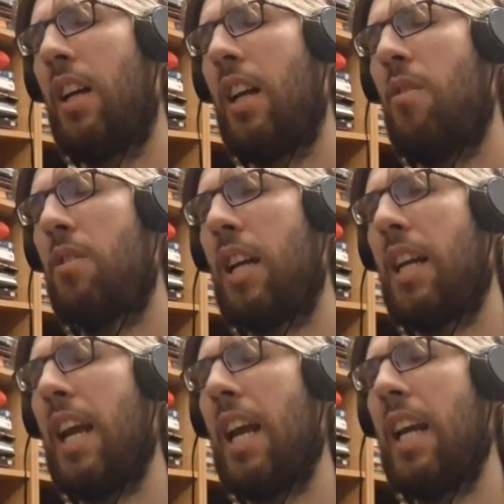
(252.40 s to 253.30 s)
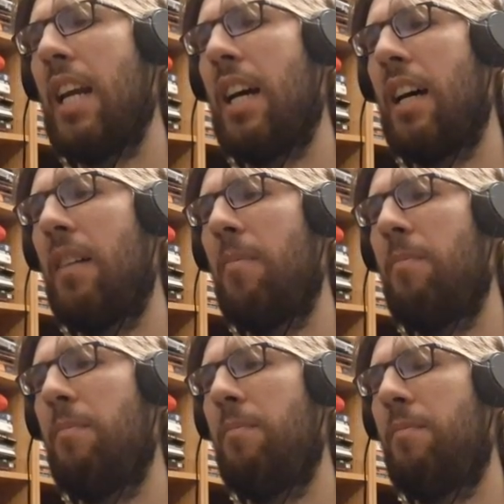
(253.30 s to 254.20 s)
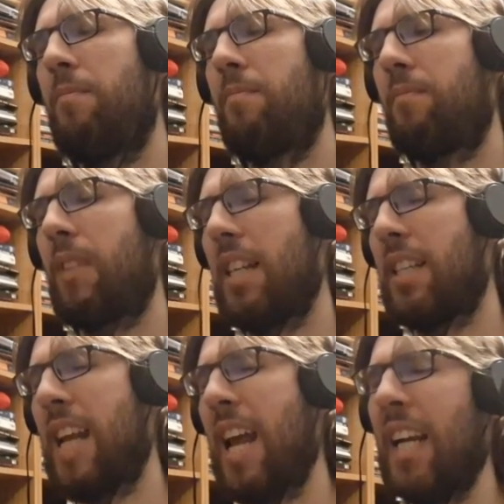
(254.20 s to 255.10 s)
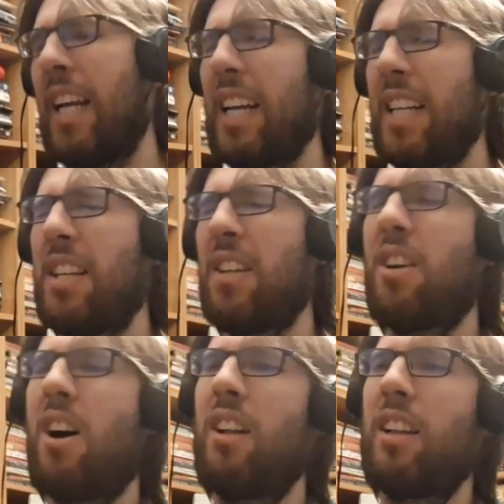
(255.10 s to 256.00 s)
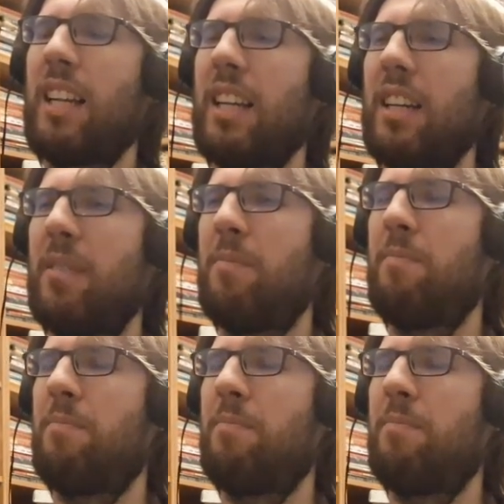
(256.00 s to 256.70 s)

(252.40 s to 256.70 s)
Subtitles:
it was like a aesthetic, I guess you could call it, like there